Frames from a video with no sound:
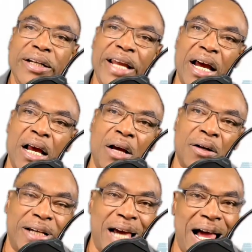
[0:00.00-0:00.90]

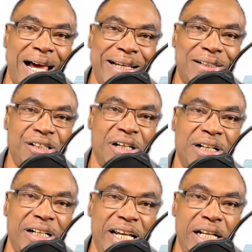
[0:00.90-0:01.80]
Now, guys,
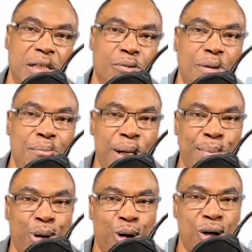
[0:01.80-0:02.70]
you need to
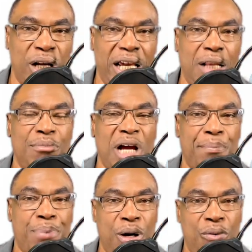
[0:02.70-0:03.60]
remember in
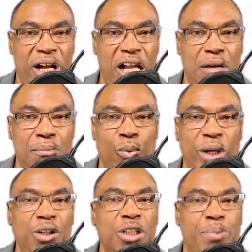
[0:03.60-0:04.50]
my program,
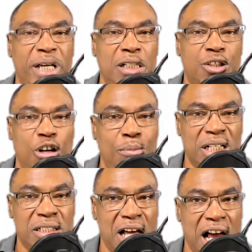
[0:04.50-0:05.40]
we don't spend so
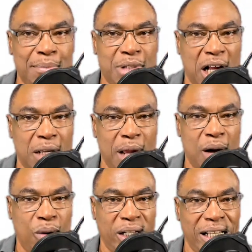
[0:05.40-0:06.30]
much time talking
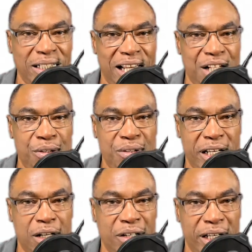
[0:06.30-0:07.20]
about what they said you
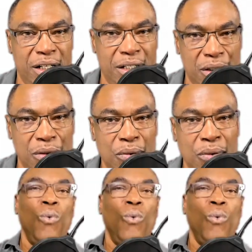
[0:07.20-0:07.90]
did or didn't do.